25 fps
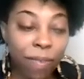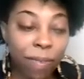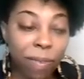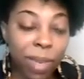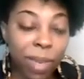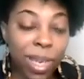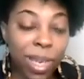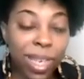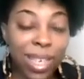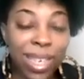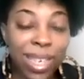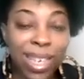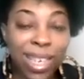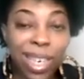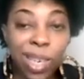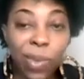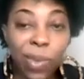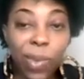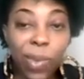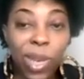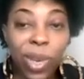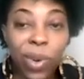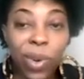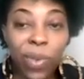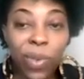been dealing
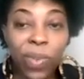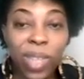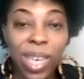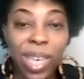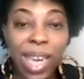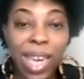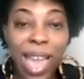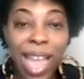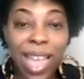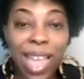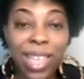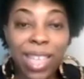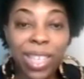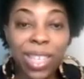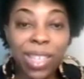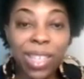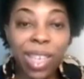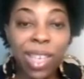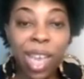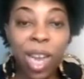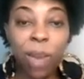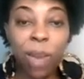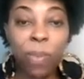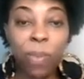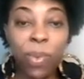with over the last
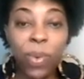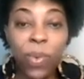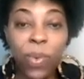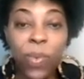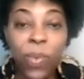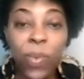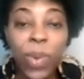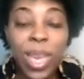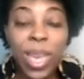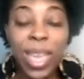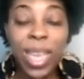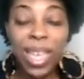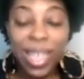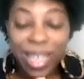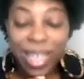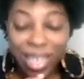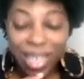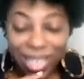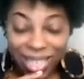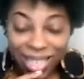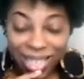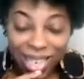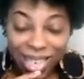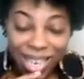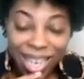couple
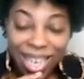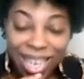weeks.